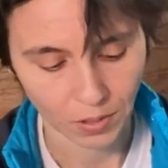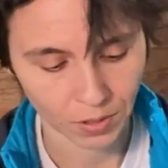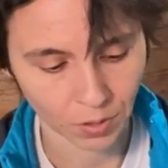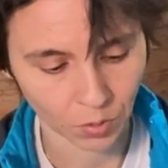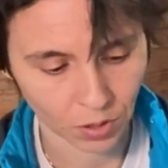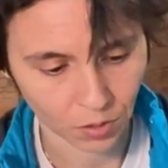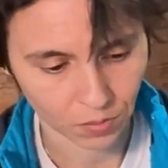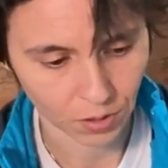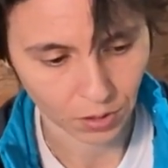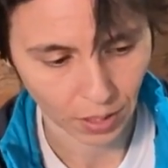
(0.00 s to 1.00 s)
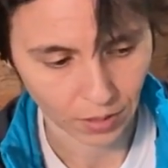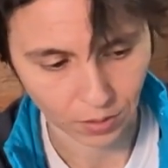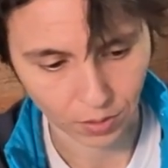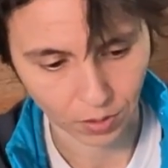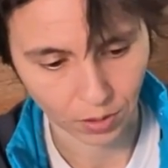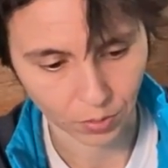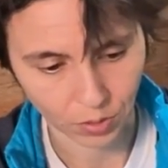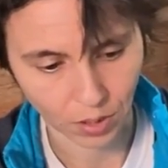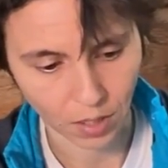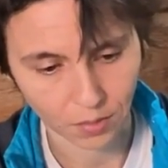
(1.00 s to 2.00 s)
Let's see what the universe has to
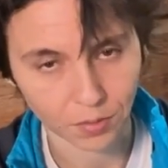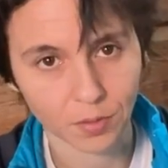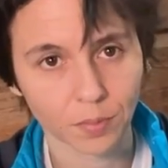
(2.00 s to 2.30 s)
close it off.